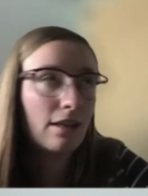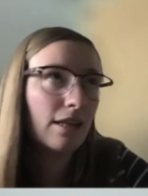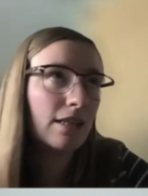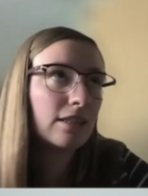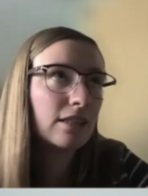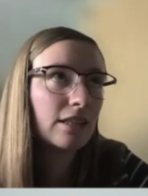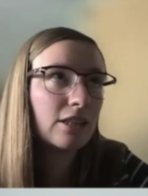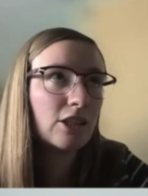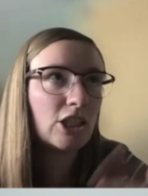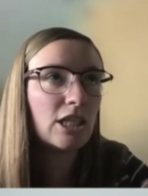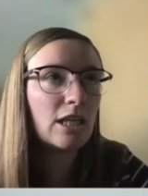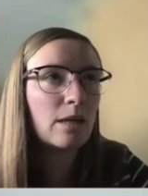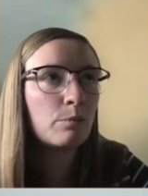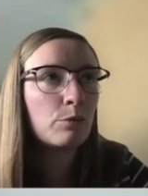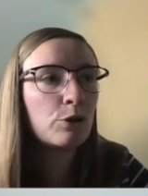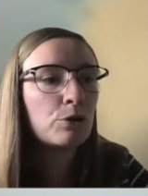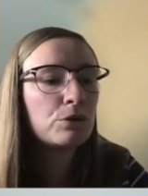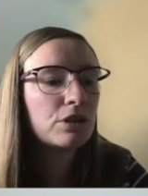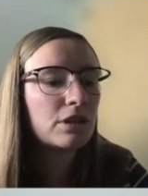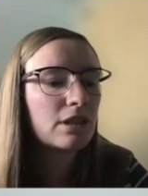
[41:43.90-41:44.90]
let's say
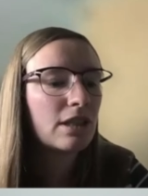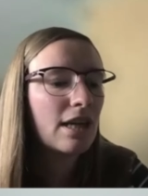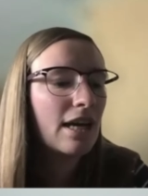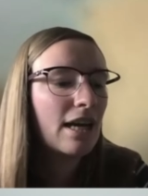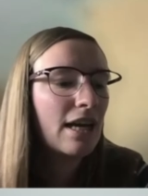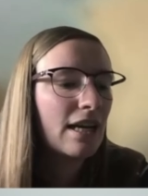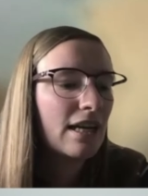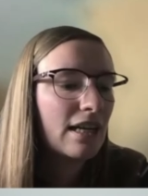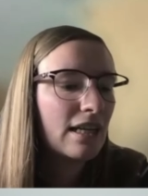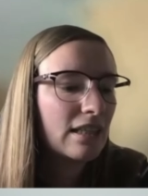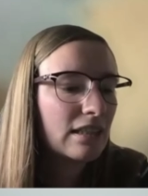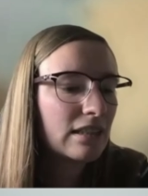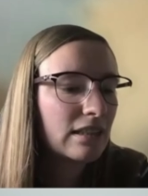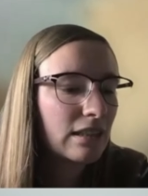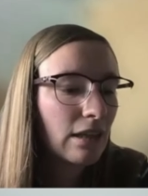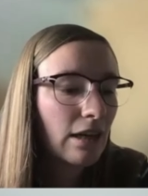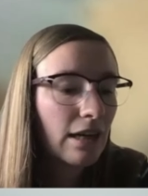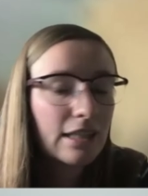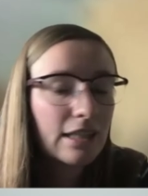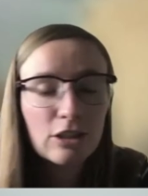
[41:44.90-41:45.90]
GMOs,
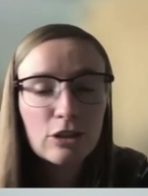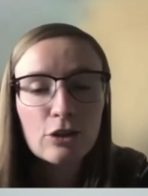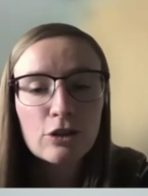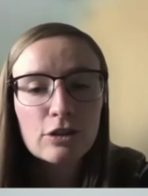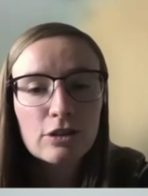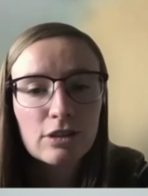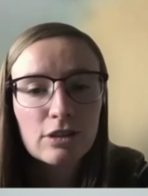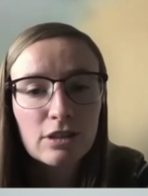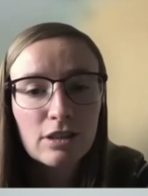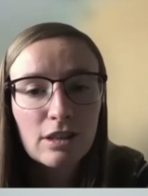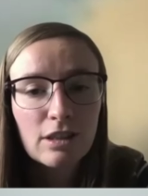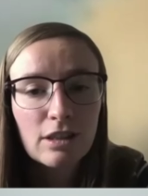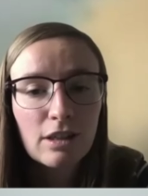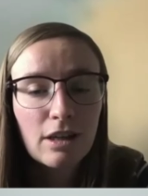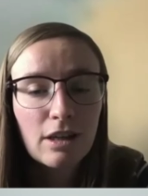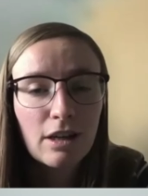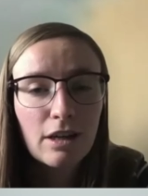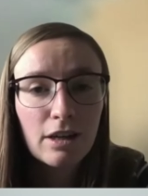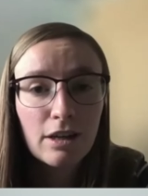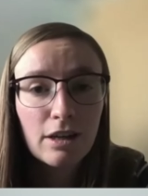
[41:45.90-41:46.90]
is it's
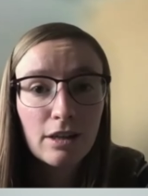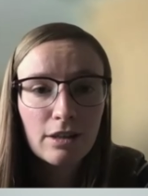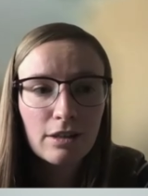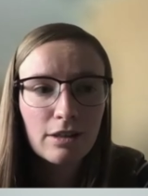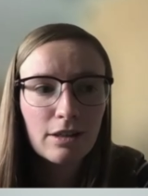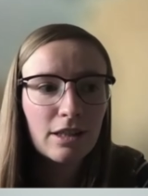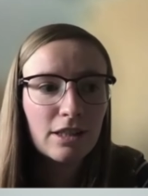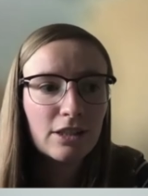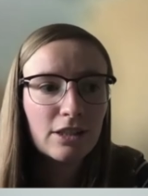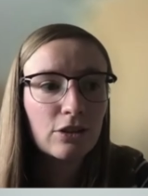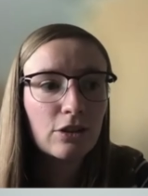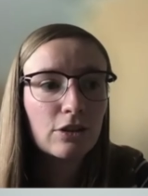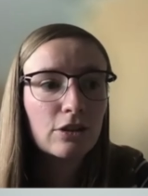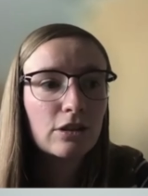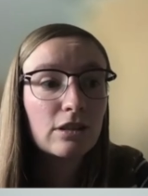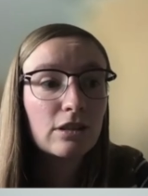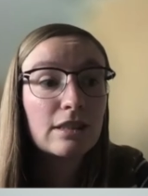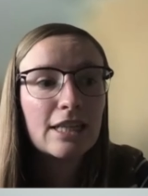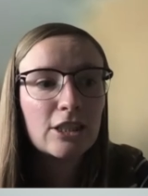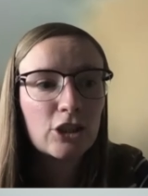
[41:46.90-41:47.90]

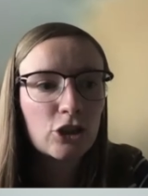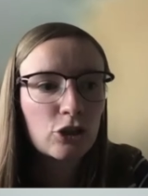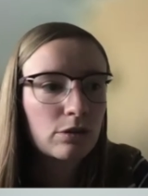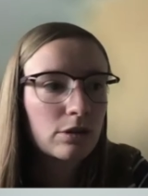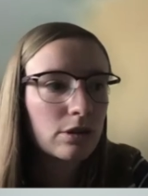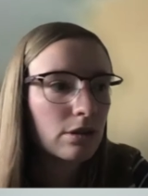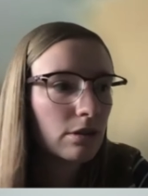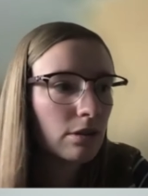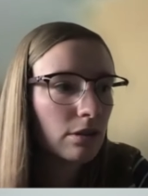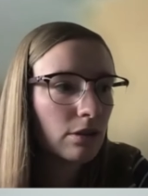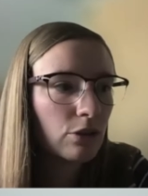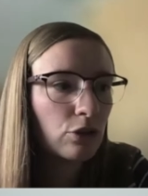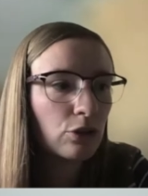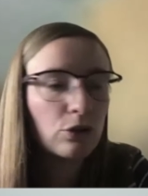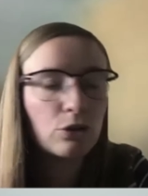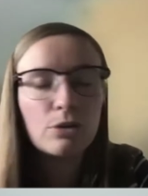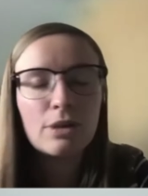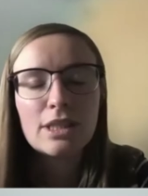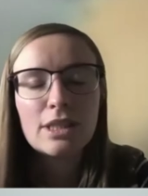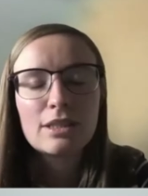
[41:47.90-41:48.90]
not natural to
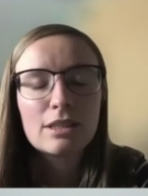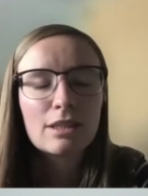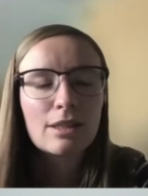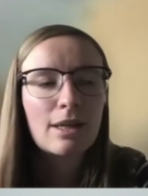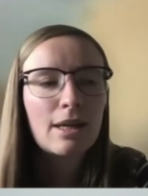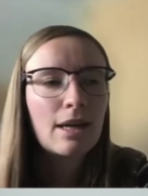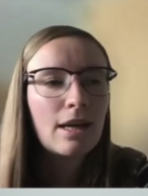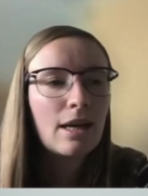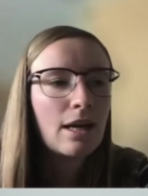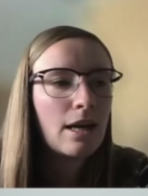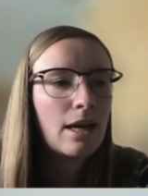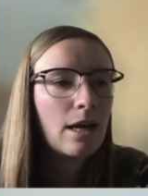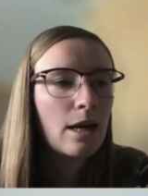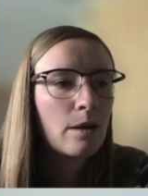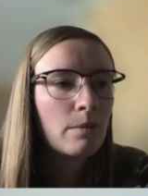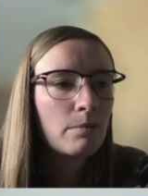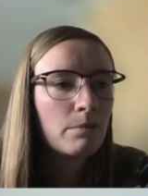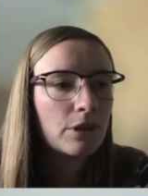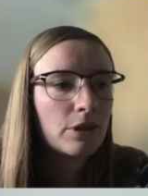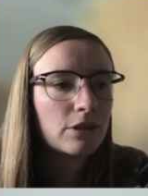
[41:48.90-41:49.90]
do it.
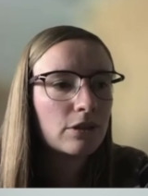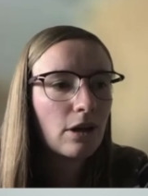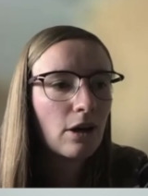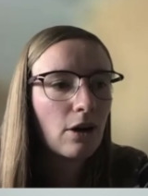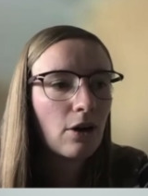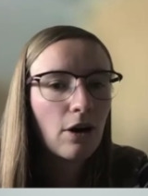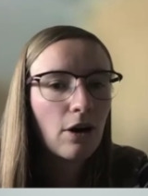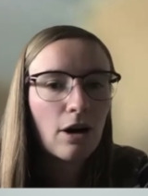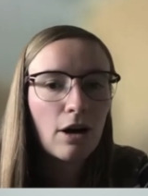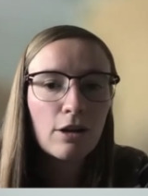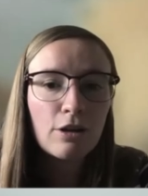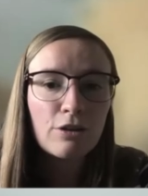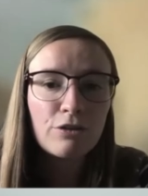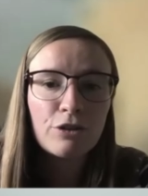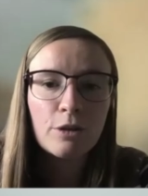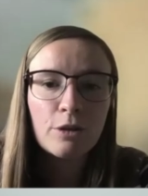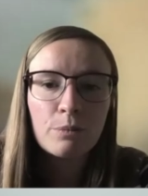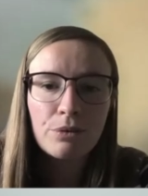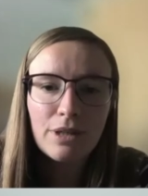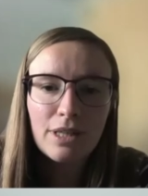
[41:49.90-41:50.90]
But all
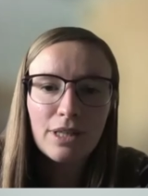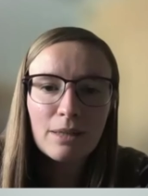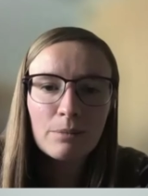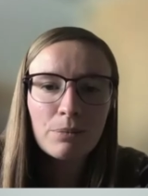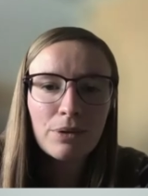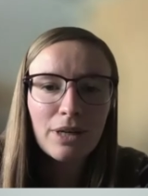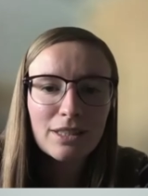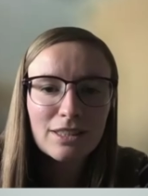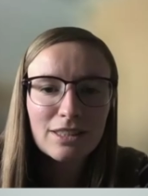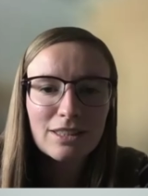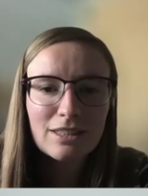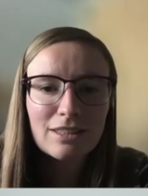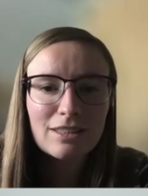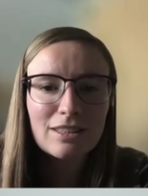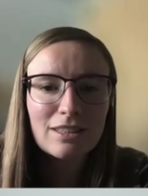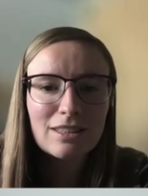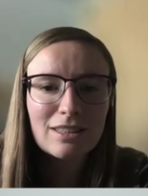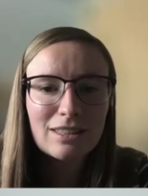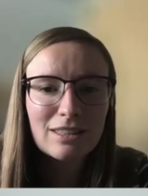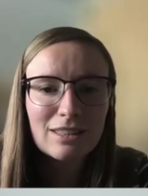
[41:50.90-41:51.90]
of our breeding
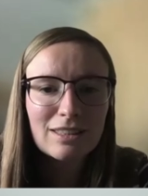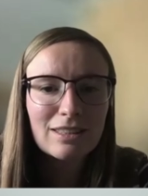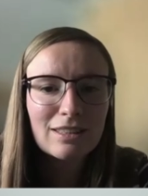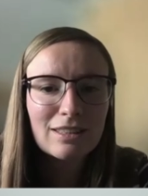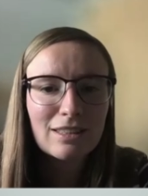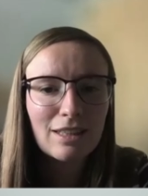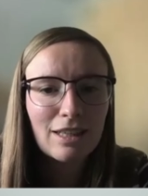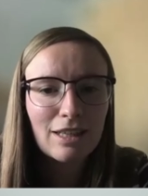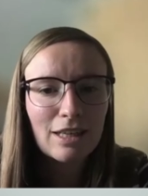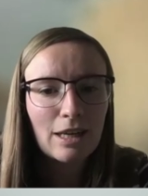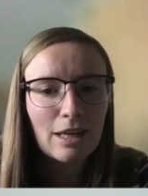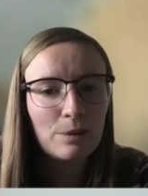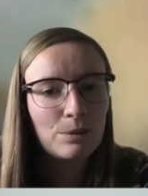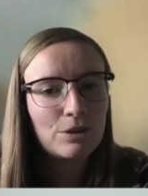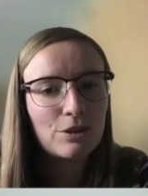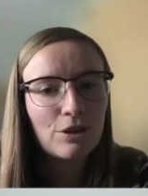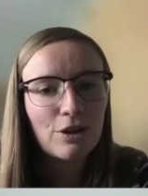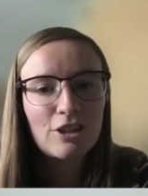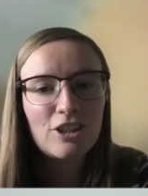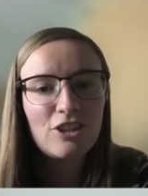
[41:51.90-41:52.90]
practices, I
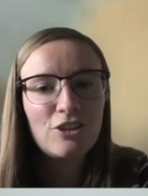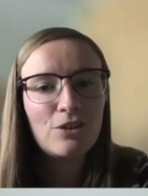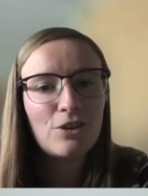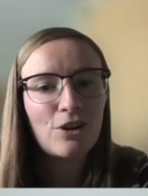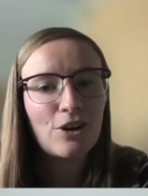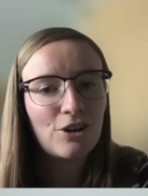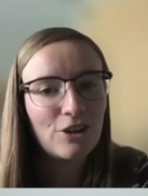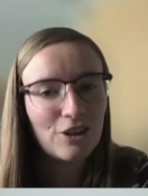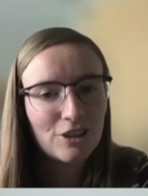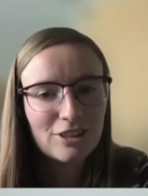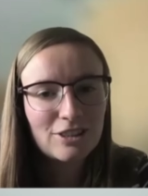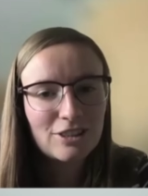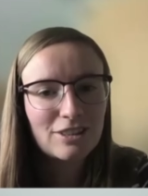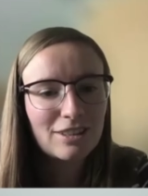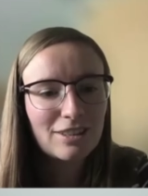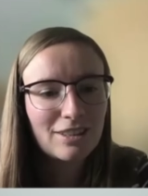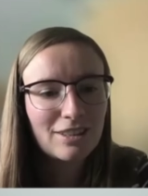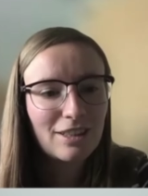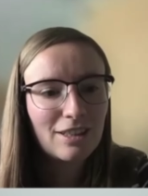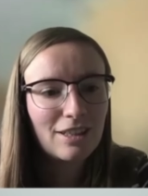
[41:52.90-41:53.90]
would argue, are not
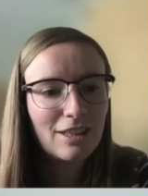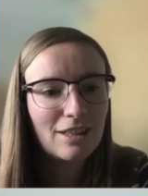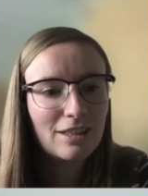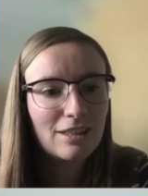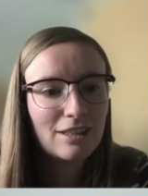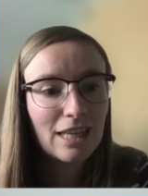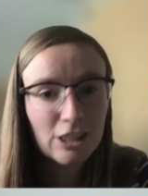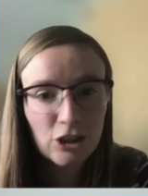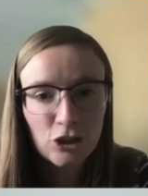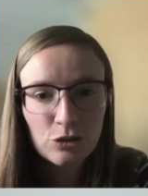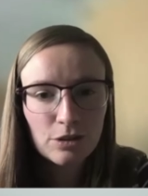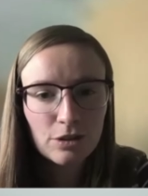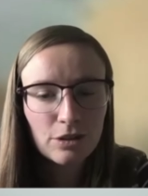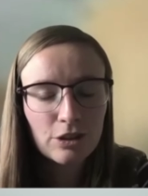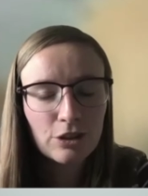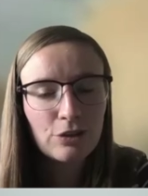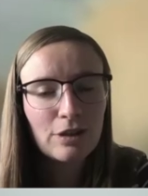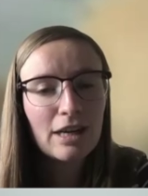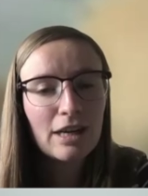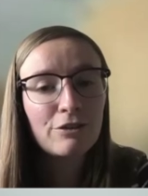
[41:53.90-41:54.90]

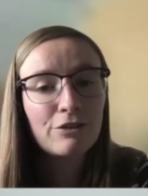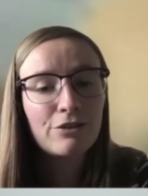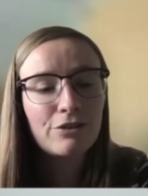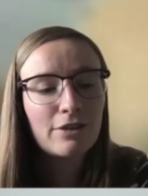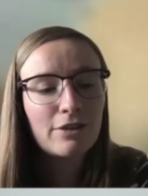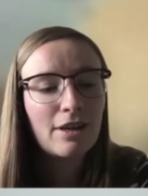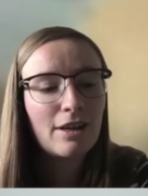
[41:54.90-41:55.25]
natural. You have,